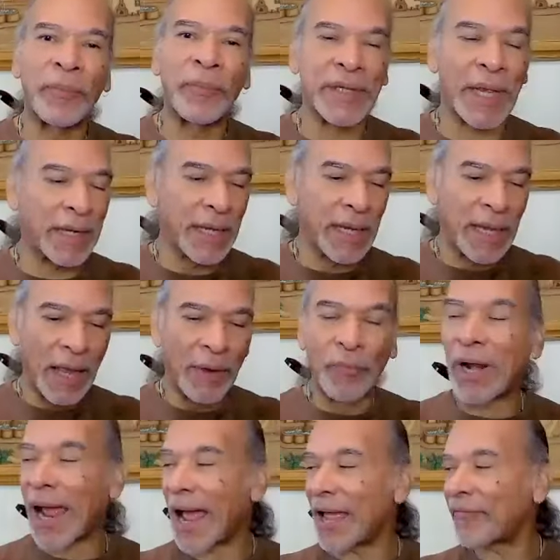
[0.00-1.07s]
Because
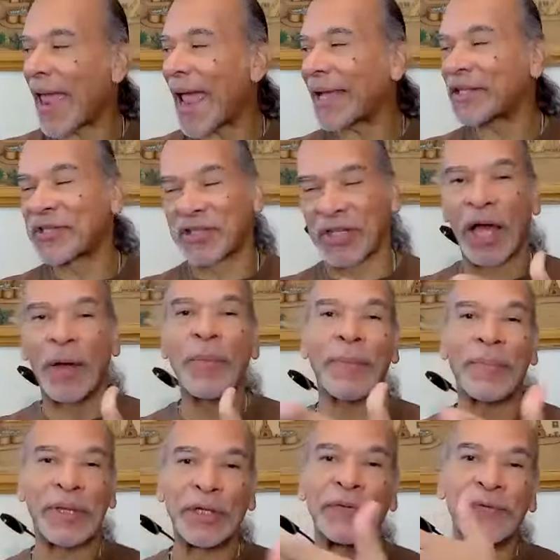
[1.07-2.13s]
when I've had some, I
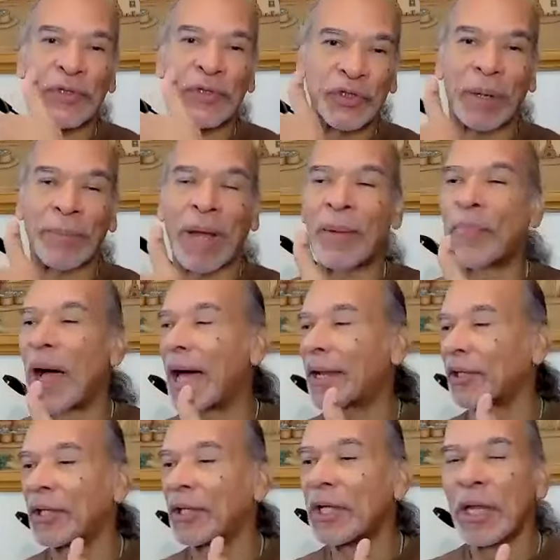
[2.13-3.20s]
mean, you saw my
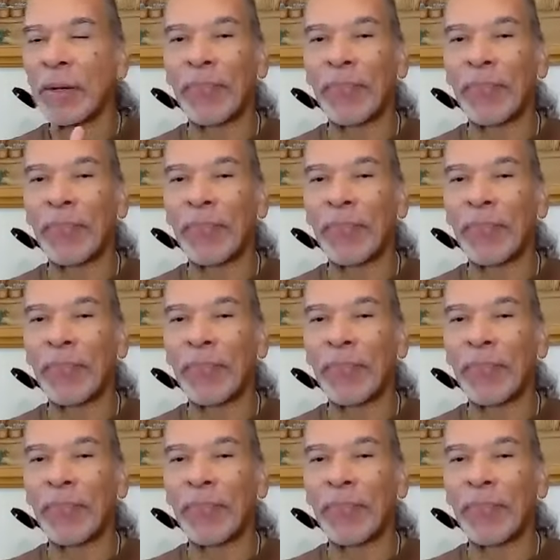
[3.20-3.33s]
bottle,